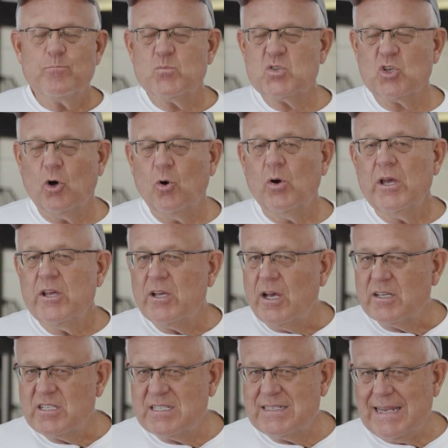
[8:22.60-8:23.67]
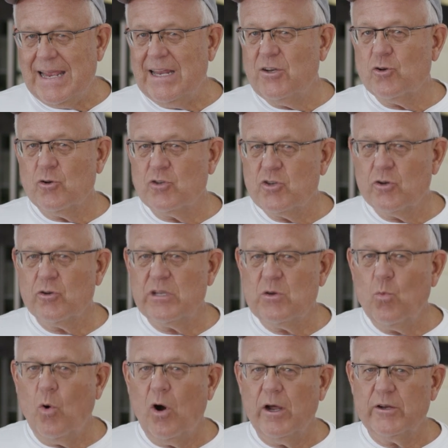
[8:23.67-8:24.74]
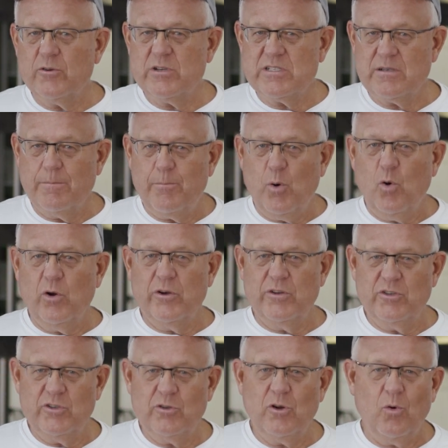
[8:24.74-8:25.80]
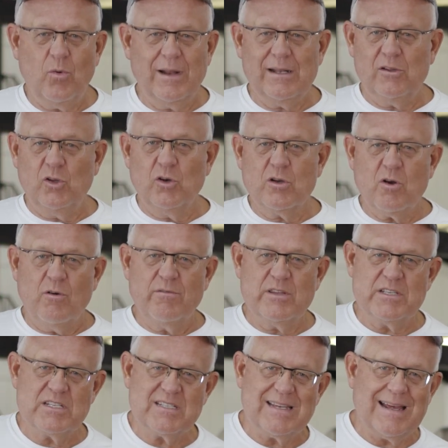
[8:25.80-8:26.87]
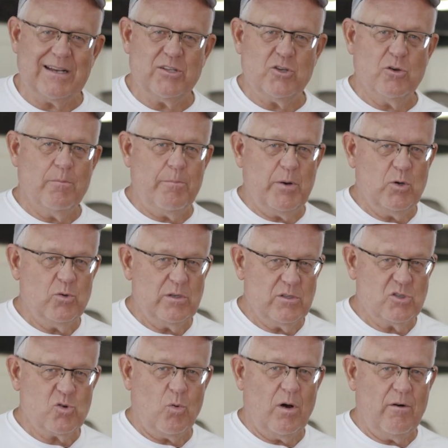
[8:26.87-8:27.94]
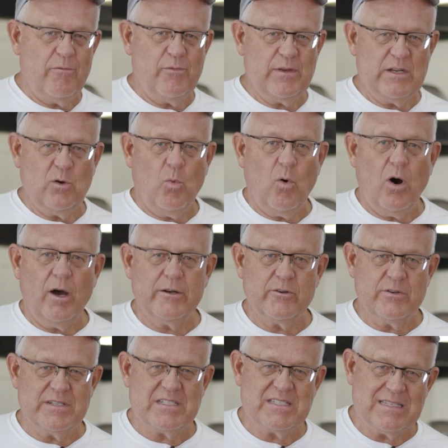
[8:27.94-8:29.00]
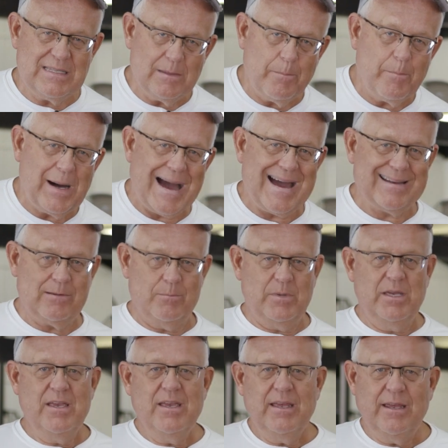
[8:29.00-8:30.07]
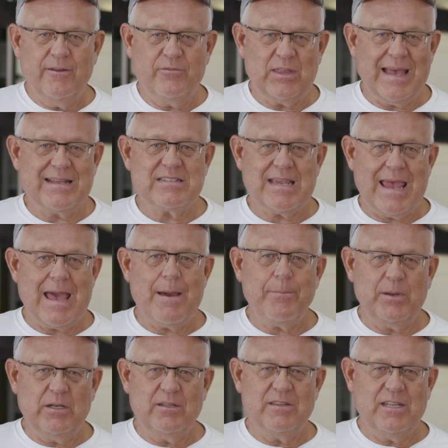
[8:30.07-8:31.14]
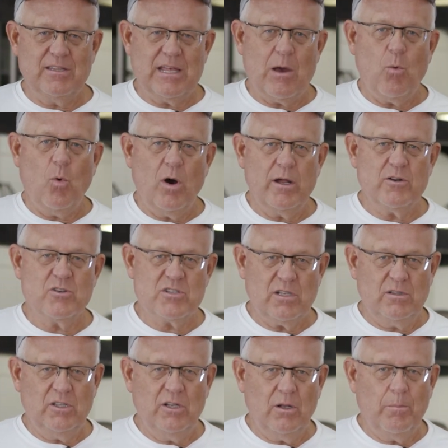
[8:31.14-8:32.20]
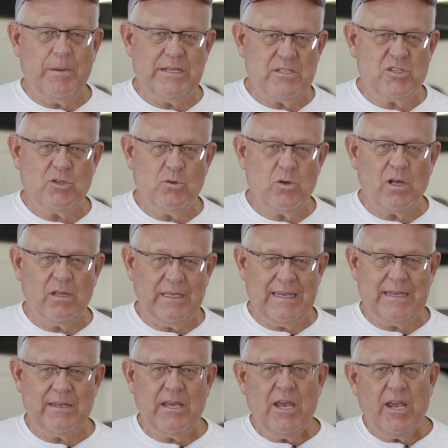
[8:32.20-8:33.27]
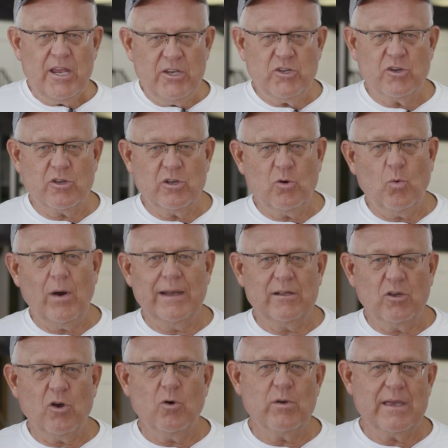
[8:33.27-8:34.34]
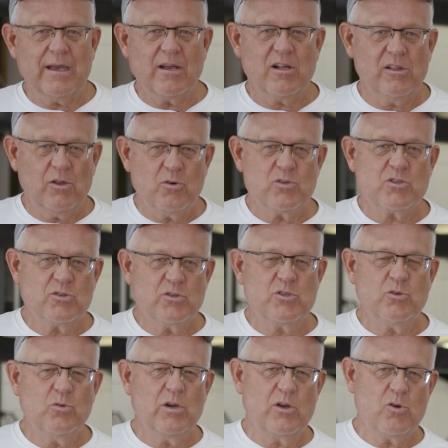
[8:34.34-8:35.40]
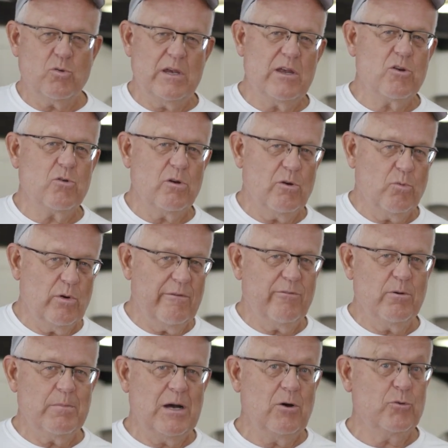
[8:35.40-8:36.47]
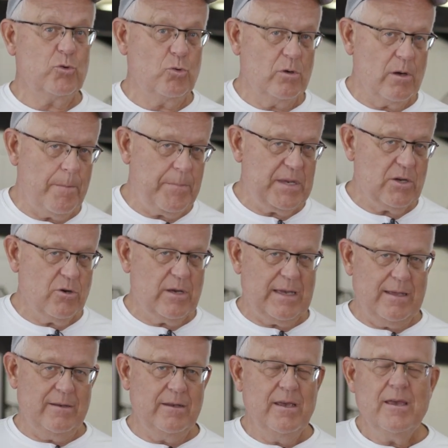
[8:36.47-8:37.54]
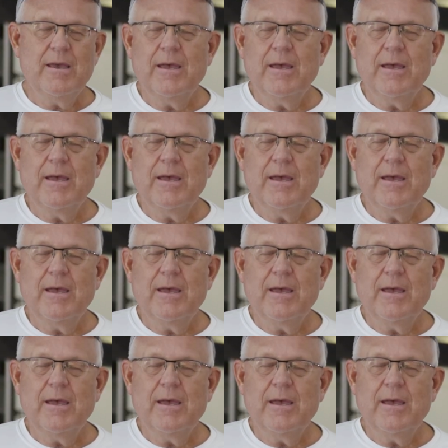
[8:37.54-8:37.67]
So stained or dirty water is important. You don't want to look over the side of your boat in 12 feet of water and see the bottom. If that's happening, then that water's a little bit too clean and you're going to want to go get closer to a creek or a river mouth or a pier head.